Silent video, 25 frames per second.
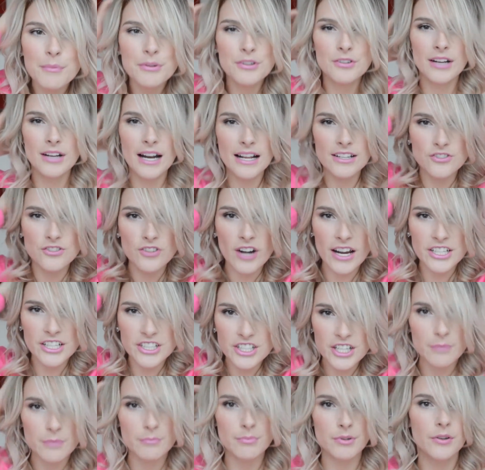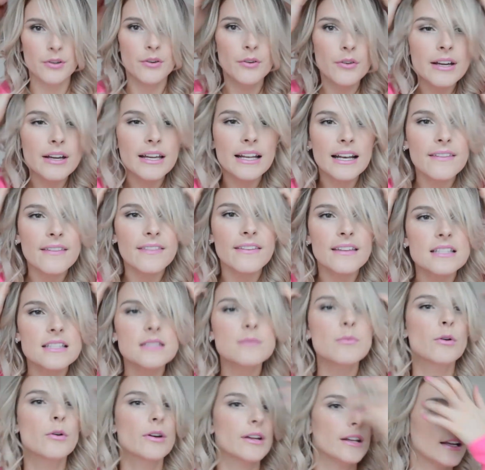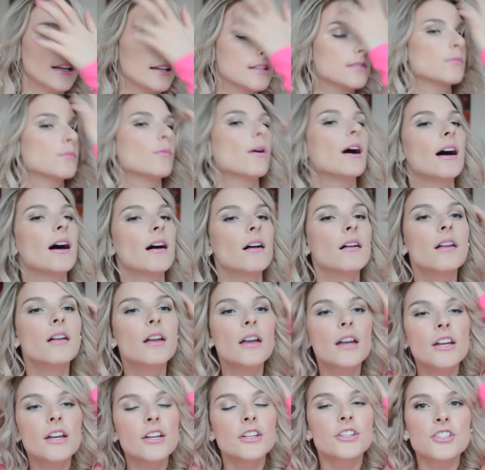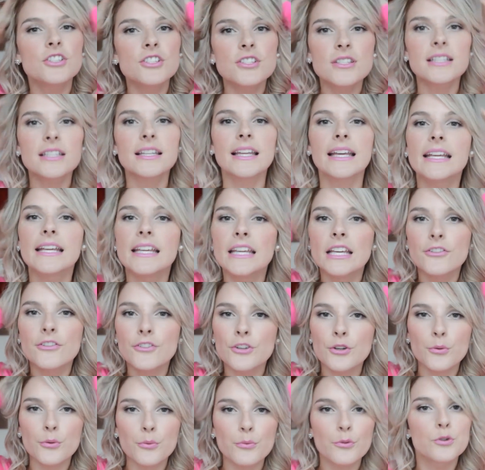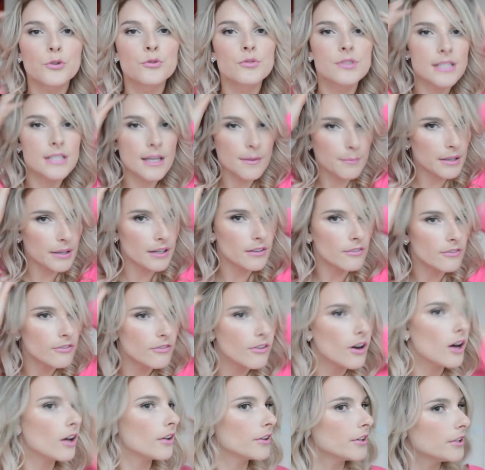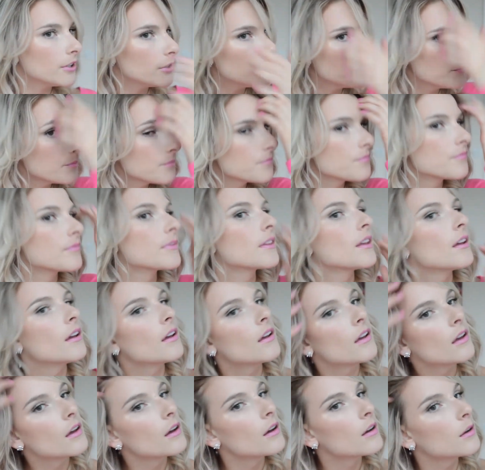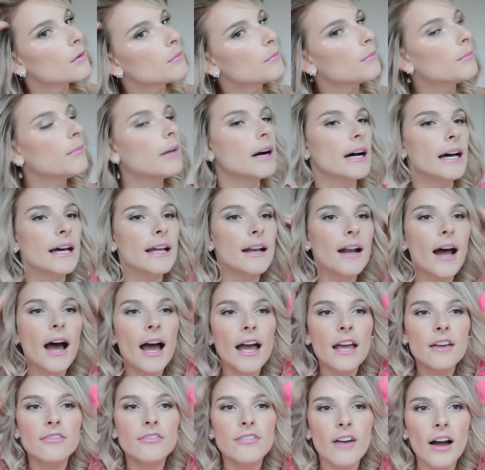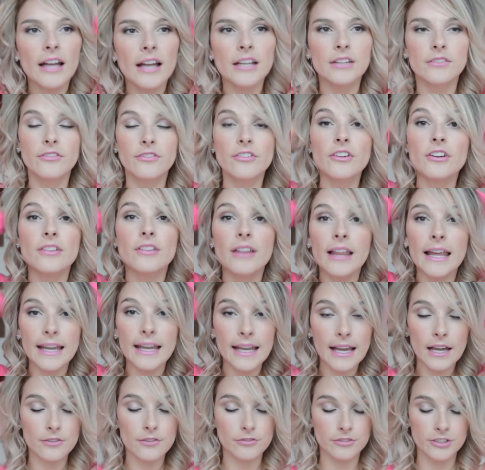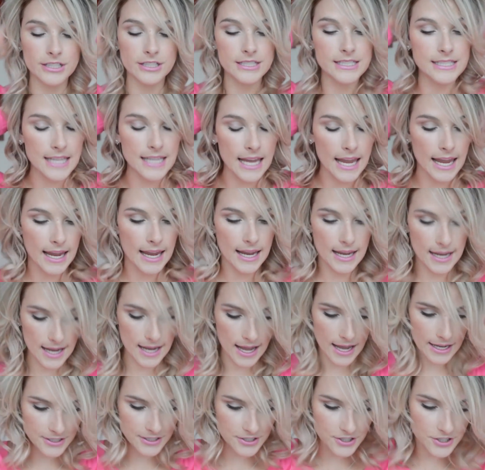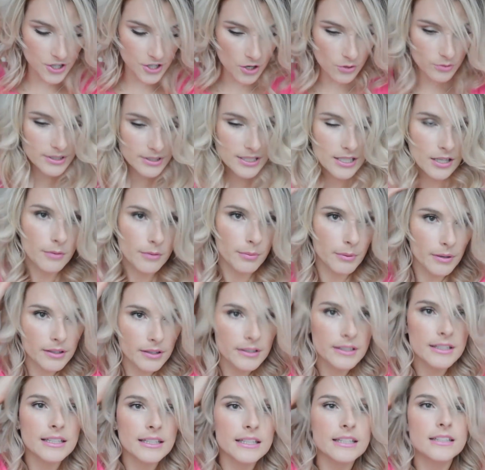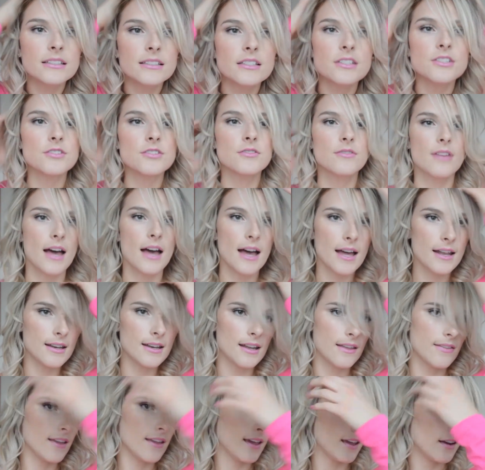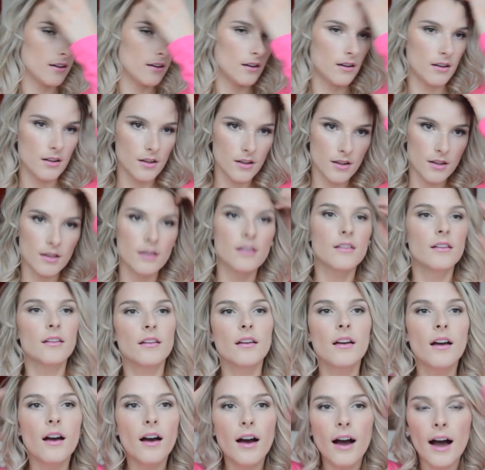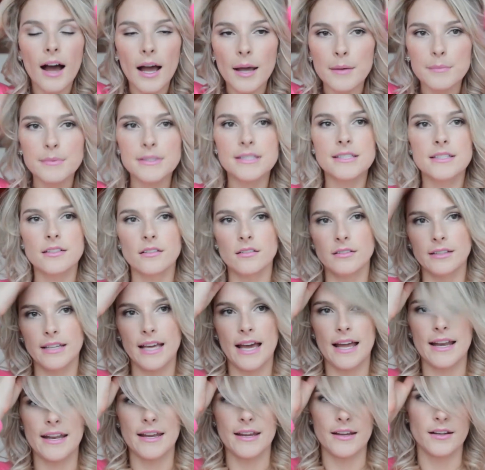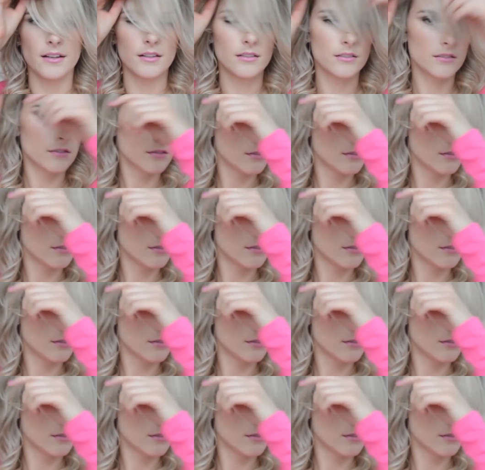You could add dry shampoo in at this point as well, just to like give your roots a bit of volume. But I find for like every day, I don't typically need to do that. And then I'm still getting